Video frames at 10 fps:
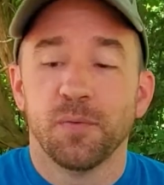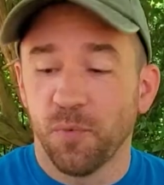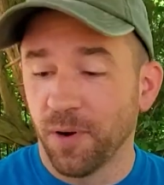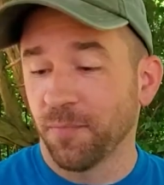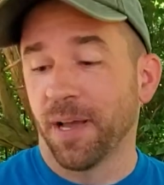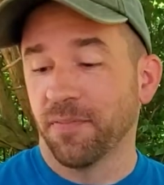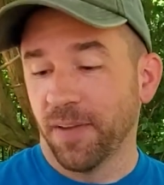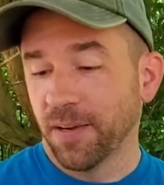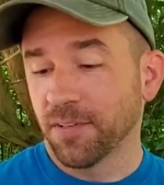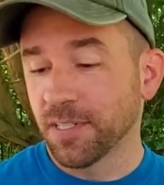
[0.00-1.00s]
One of my
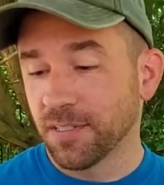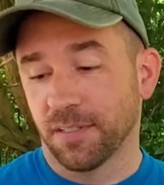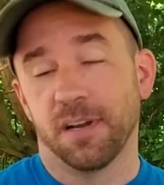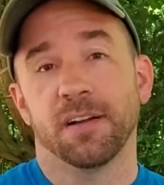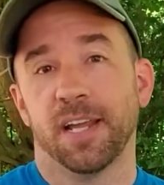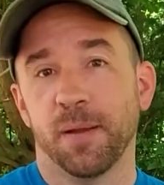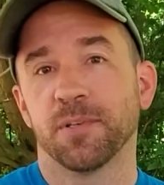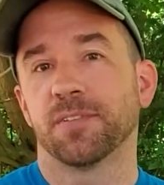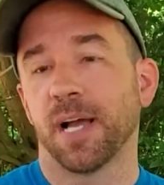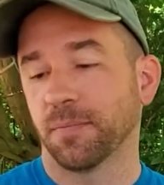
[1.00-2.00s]
favorites are
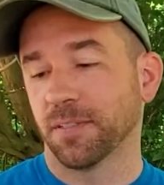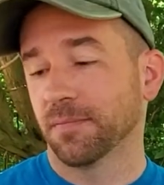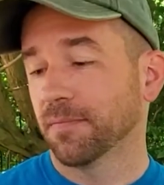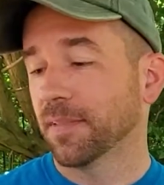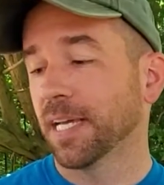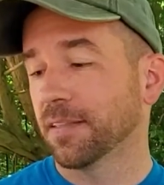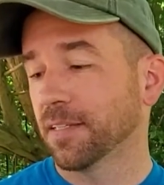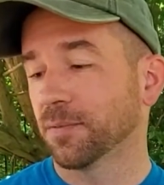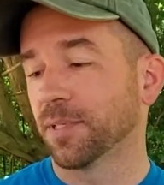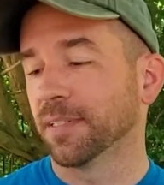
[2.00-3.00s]
camera traps, like
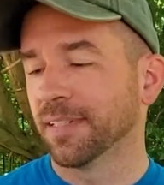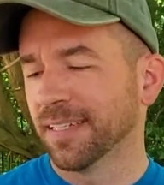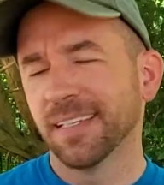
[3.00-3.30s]
this one.